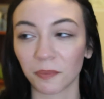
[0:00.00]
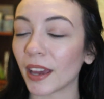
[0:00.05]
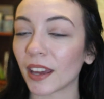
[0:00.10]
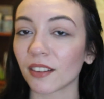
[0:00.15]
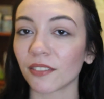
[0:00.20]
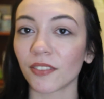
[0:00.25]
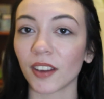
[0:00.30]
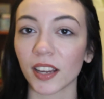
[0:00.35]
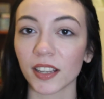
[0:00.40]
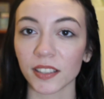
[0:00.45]

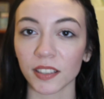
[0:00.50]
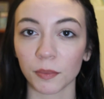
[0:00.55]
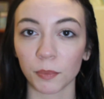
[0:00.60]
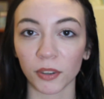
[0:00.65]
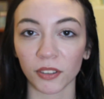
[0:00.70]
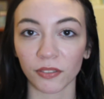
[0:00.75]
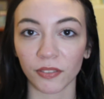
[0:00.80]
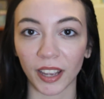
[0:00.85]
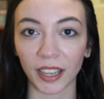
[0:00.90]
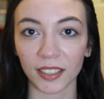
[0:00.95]
Mattifies and
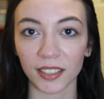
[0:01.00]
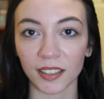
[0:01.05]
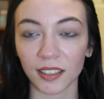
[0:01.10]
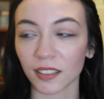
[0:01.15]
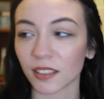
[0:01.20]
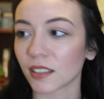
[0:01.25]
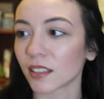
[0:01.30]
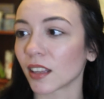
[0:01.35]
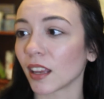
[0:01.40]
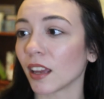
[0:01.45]
perfects the
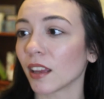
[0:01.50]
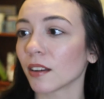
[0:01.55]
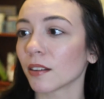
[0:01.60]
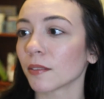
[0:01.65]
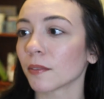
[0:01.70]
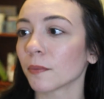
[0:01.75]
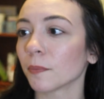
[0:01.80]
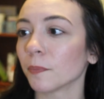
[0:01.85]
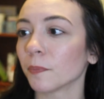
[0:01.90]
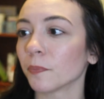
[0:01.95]
skin.
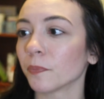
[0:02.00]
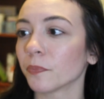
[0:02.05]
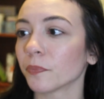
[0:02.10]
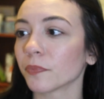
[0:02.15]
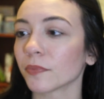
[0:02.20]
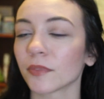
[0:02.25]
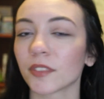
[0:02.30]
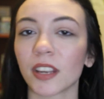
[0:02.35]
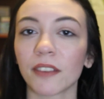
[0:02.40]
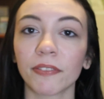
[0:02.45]

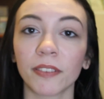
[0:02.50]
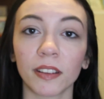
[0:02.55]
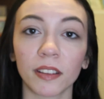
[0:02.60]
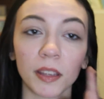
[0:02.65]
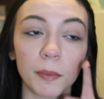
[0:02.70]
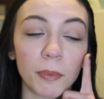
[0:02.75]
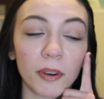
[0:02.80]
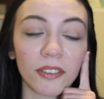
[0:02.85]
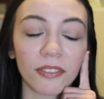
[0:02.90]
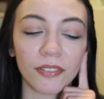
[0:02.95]

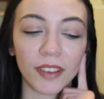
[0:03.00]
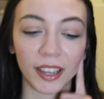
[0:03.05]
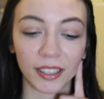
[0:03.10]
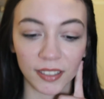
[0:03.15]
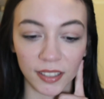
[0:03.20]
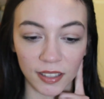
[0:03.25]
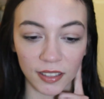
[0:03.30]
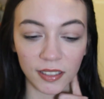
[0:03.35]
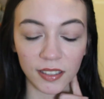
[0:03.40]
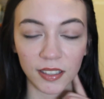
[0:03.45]
Definitely
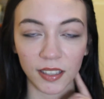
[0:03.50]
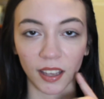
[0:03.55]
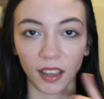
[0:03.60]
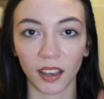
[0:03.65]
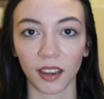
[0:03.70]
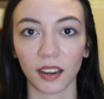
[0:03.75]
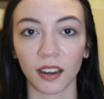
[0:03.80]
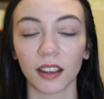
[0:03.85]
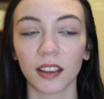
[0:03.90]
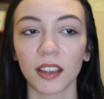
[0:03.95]
perfects the
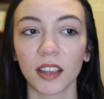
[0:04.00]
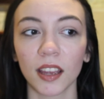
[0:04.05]
skin.